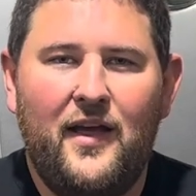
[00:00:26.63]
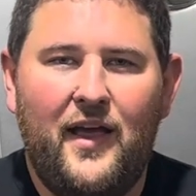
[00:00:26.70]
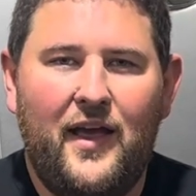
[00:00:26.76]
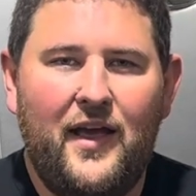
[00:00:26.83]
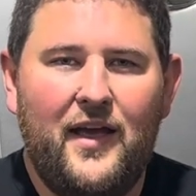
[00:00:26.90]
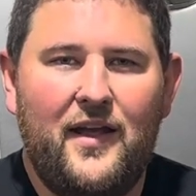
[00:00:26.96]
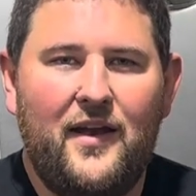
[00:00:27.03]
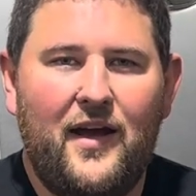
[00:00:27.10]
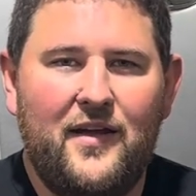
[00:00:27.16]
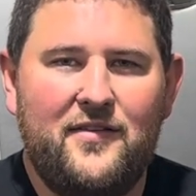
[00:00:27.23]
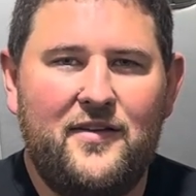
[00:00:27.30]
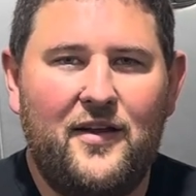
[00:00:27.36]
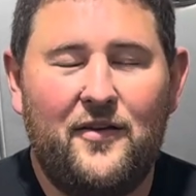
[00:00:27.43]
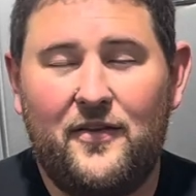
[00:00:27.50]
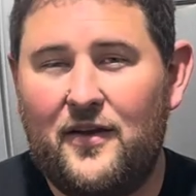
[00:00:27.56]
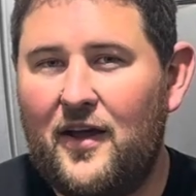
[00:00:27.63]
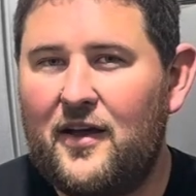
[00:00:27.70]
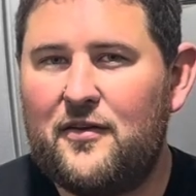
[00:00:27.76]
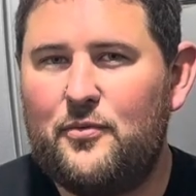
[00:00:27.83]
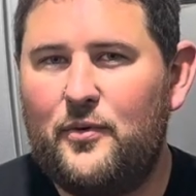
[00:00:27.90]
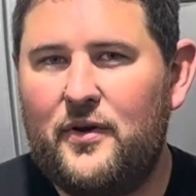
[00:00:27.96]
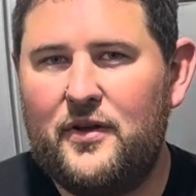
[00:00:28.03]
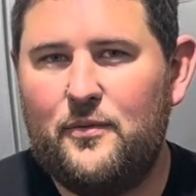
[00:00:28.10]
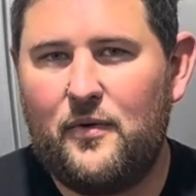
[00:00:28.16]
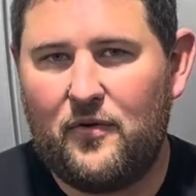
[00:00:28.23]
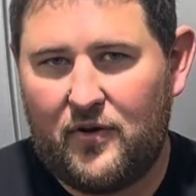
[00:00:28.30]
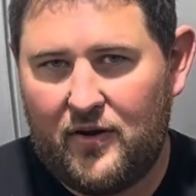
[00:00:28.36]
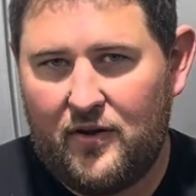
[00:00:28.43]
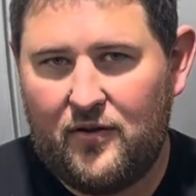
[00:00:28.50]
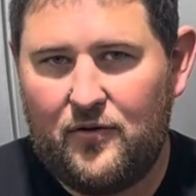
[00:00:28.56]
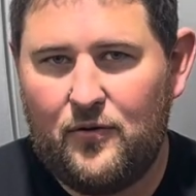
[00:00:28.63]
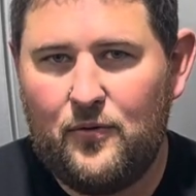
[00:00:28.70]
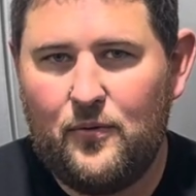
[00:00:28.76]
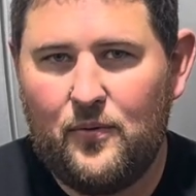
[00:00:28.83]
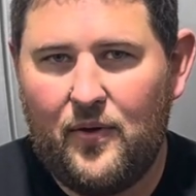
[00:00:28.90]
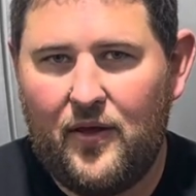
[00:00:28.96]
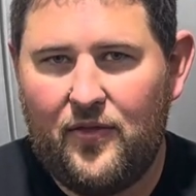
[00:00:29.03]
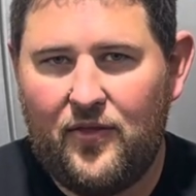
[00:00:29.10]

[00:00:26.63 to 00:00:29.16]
and I said on the next one we were going to do